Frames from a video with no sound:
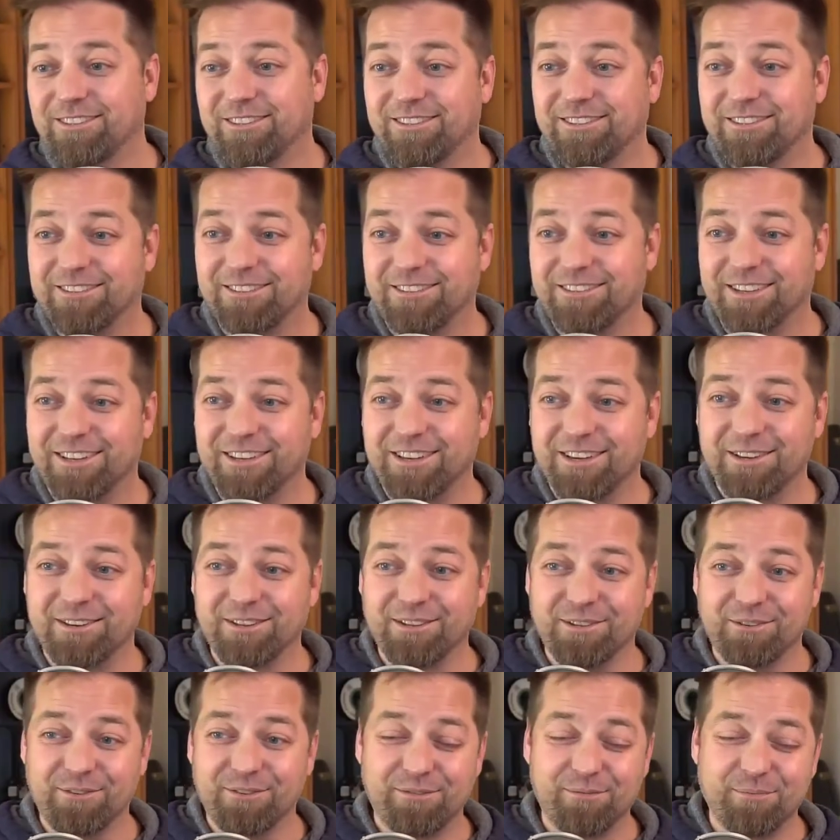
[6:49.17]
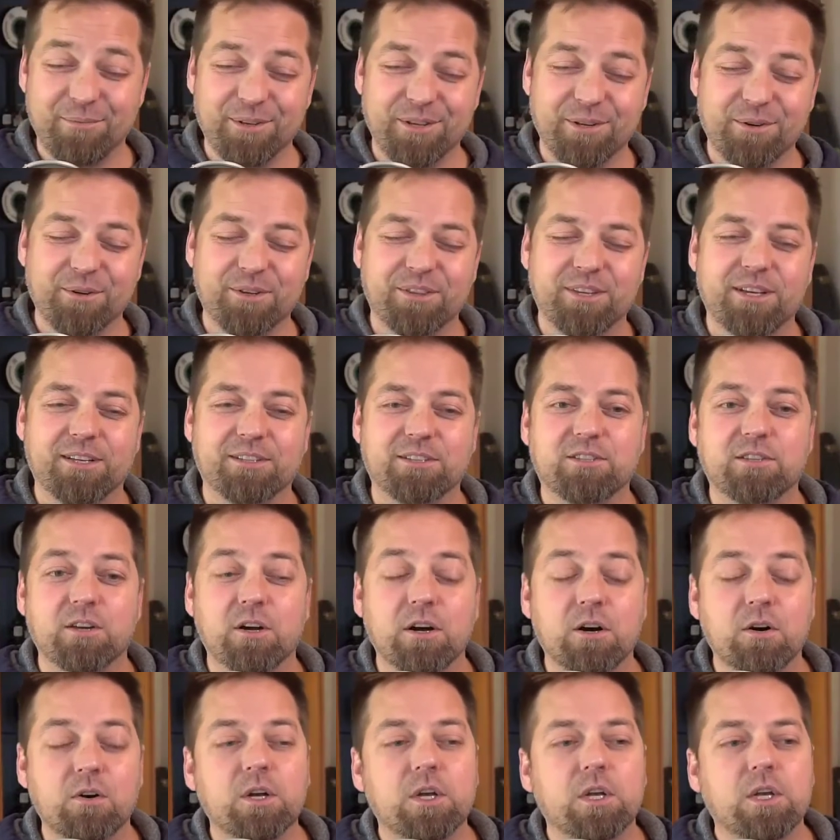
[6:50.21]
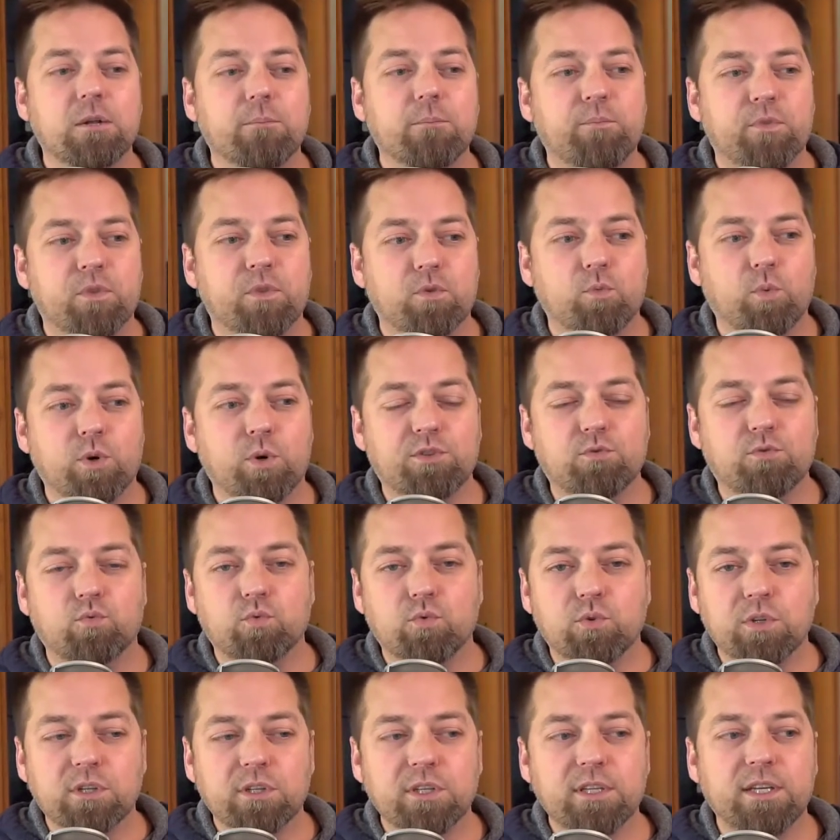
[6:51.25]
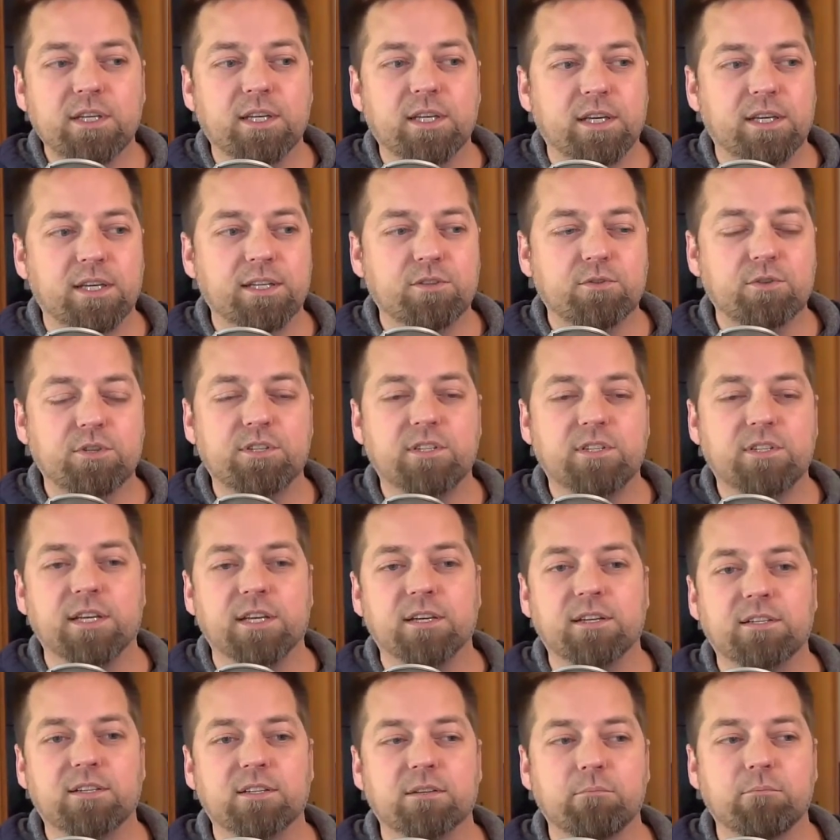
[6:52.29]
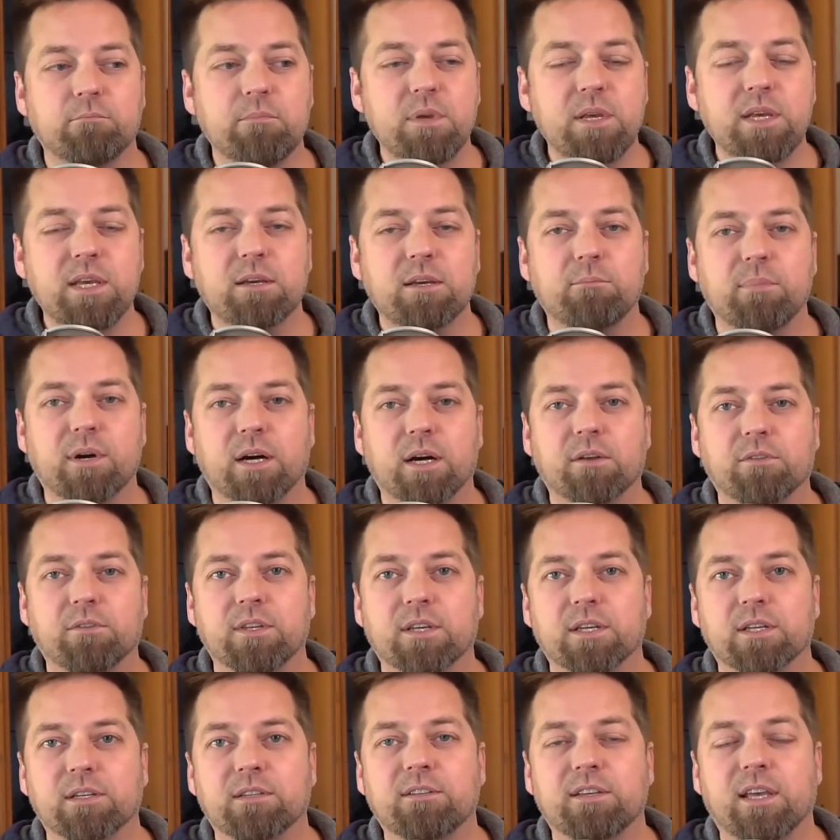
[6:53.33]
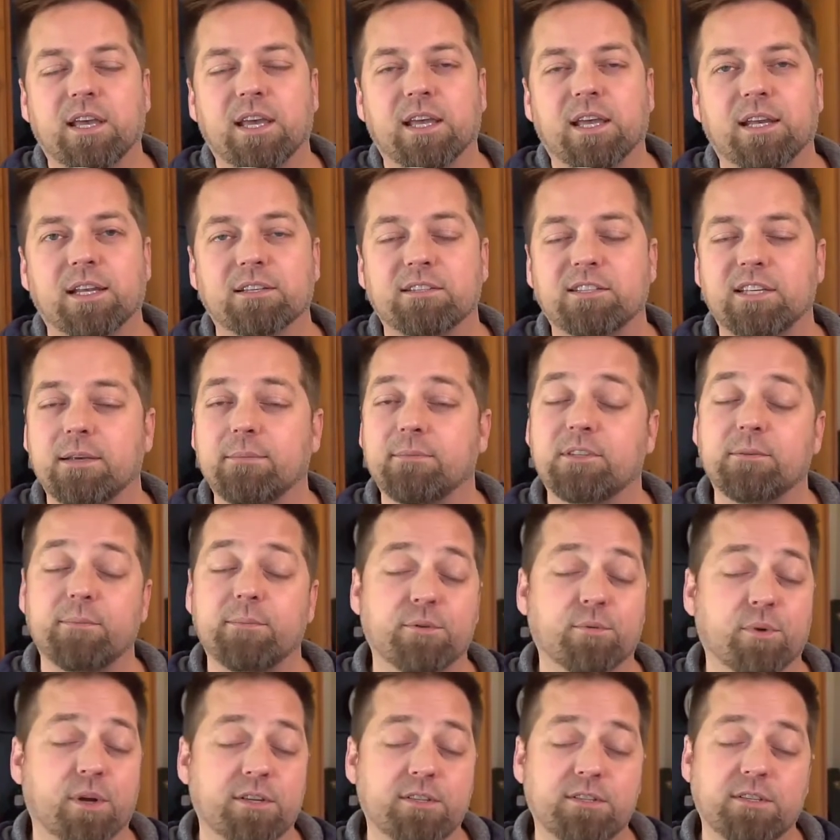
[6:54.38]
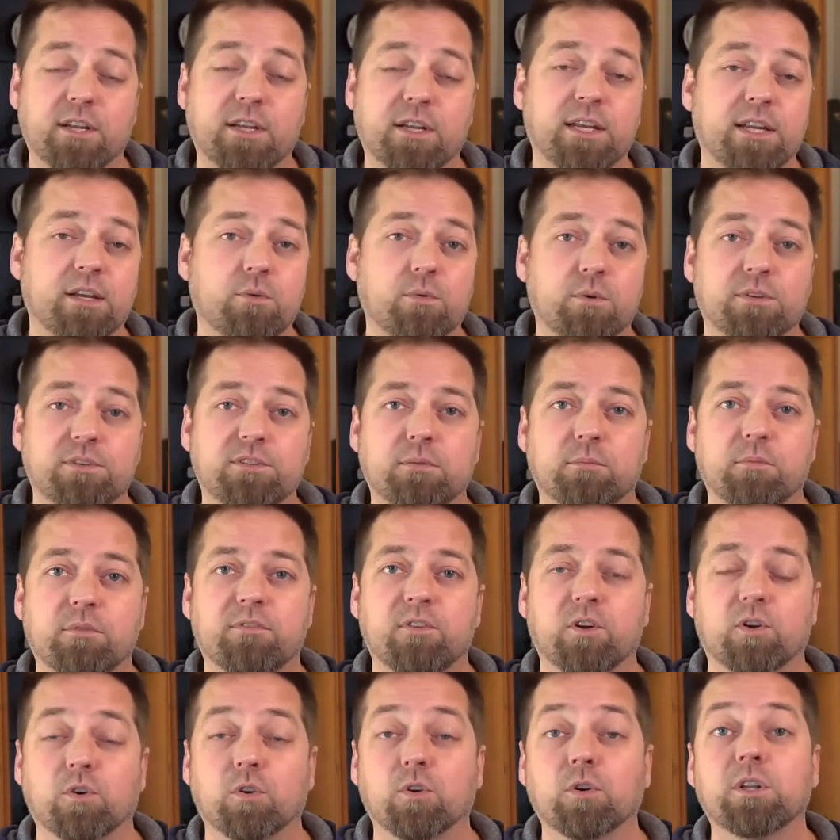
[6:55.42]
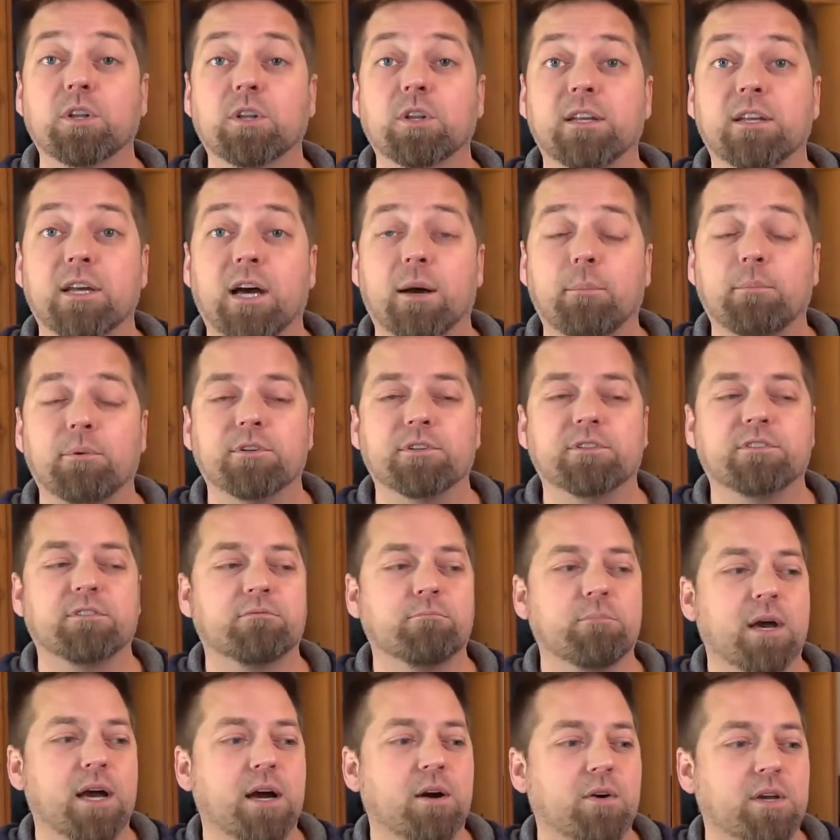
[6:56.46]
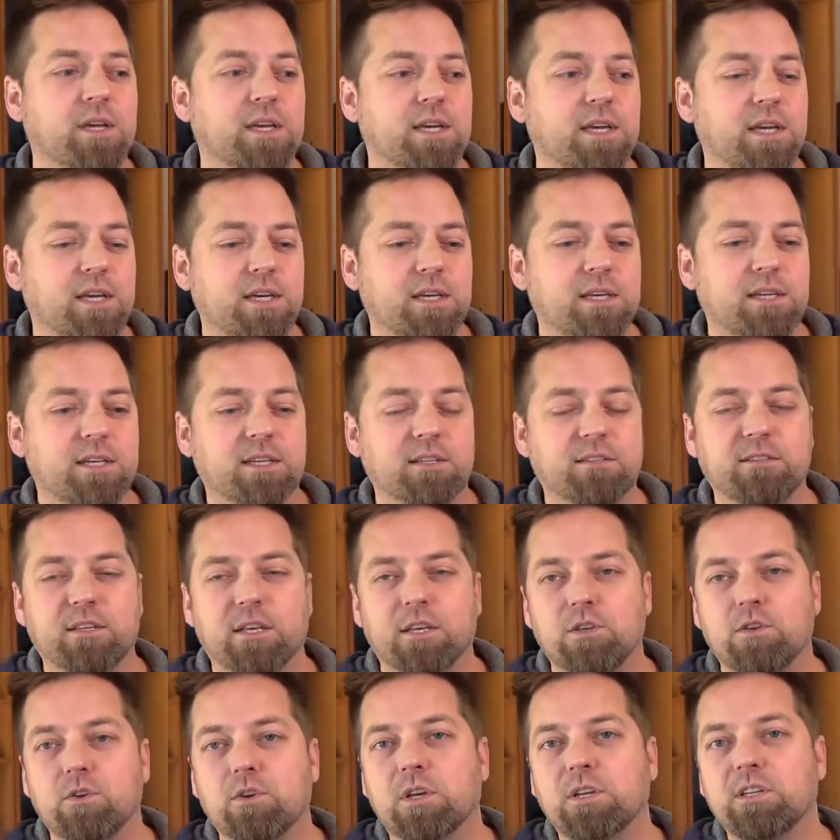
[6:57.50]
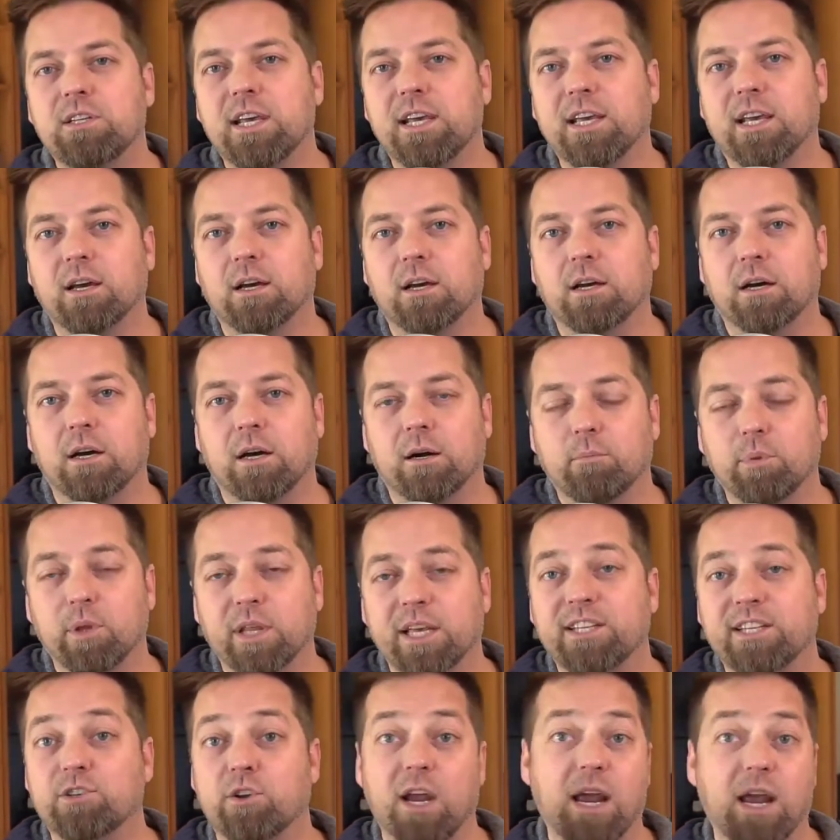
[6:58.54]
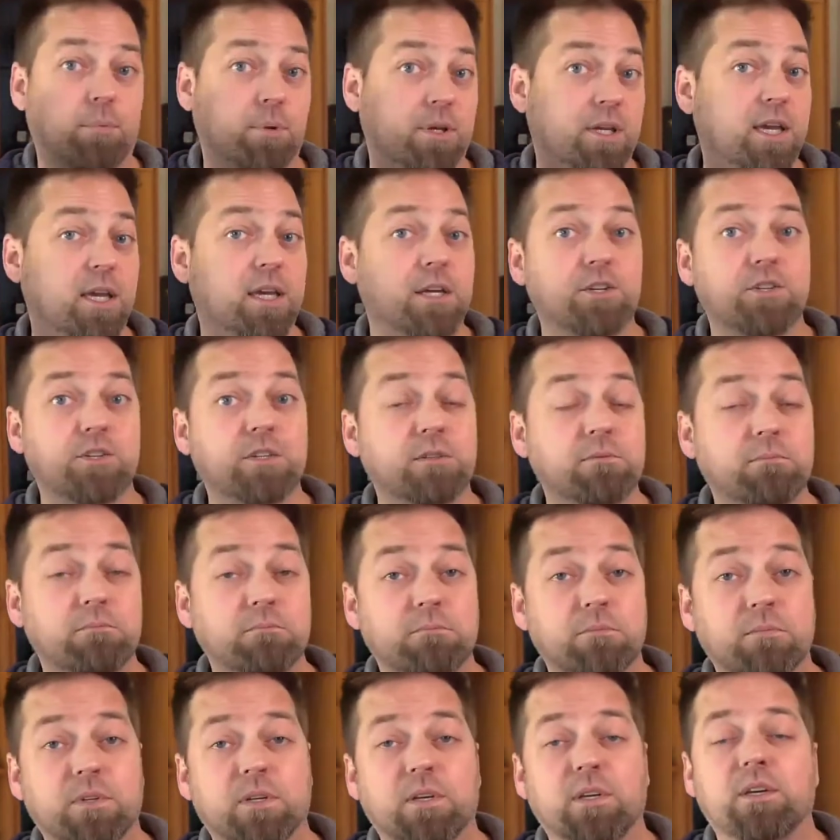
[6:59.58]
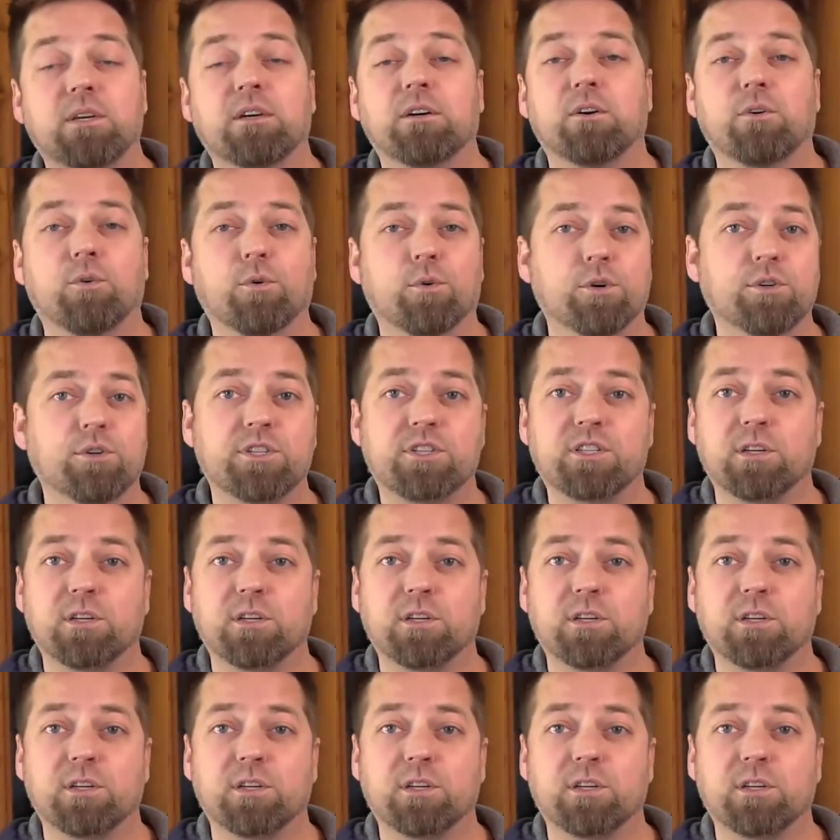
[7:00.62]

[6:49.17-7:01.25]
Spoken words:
Yeah, a little familiar with that. So what's really interesting to me about this, and it seems to be resonating with some of the early adopters of MAUI, is that you can take a Blazor application or just a